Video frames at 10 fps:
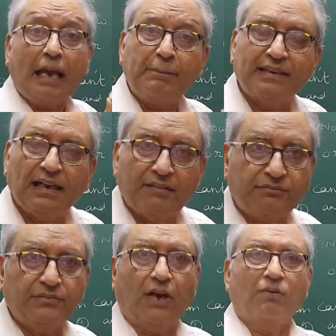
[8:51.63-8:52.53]
capital
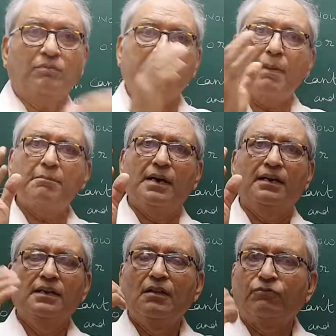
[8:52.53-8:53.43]
F. Now
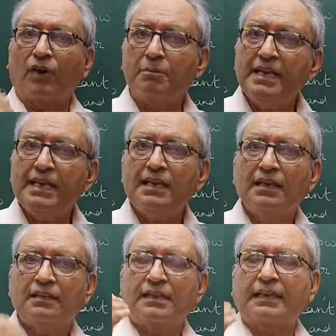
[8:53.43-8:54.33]
remember, for me,
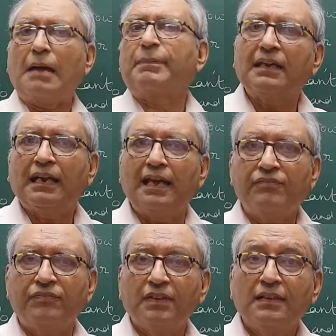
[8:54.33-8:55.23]
the capital
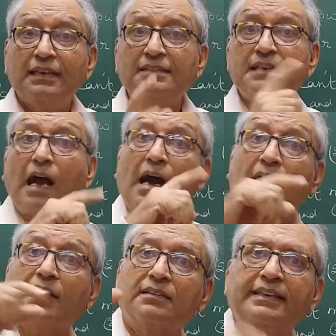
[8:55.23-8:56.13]
F is
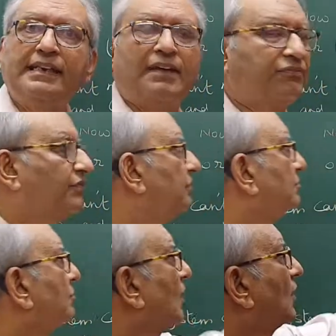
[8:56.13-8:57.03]
RTF.
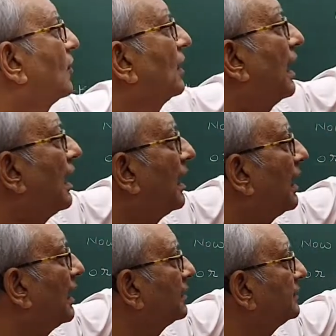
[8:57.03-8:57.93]

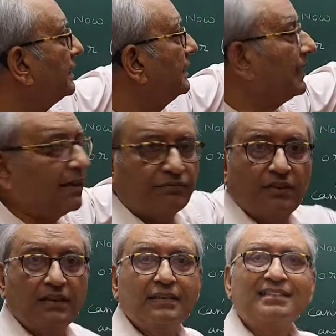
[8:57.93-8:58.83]
RTF,
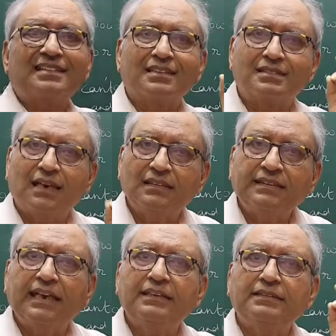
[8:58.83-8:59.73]

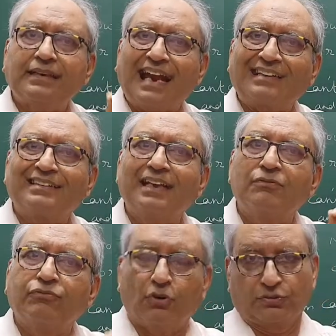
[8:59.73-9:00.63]
resultant
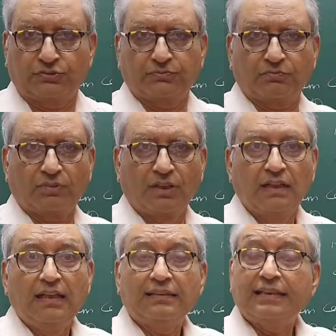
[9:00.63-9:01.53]
tracting force.
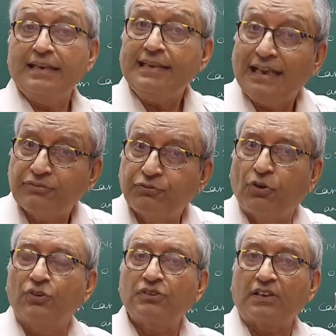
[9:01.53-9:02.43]
The net
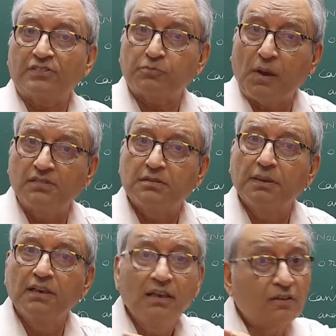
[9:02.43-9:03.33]
force
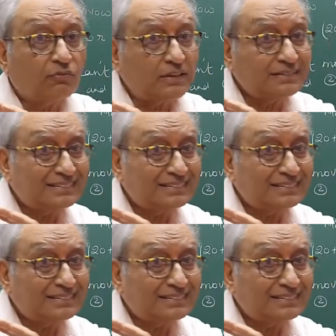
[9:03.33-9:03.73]
responsible for